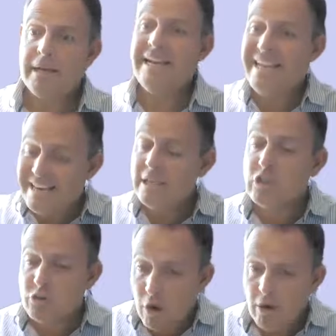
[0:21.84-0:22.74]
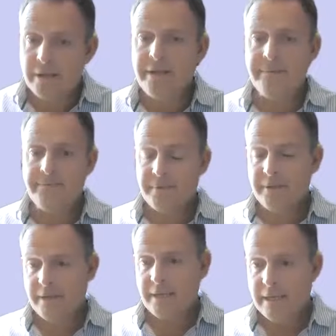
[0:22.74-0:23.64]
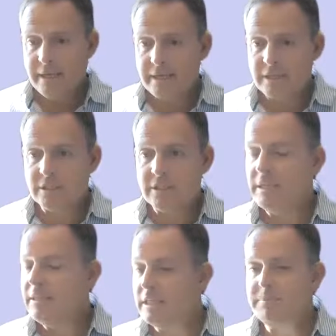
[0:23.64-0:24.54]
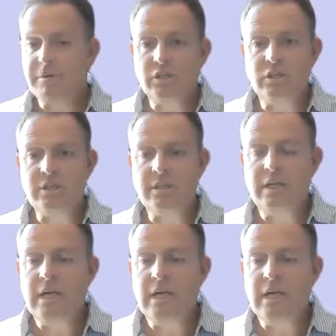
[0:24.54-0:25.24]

leading strongly, is this person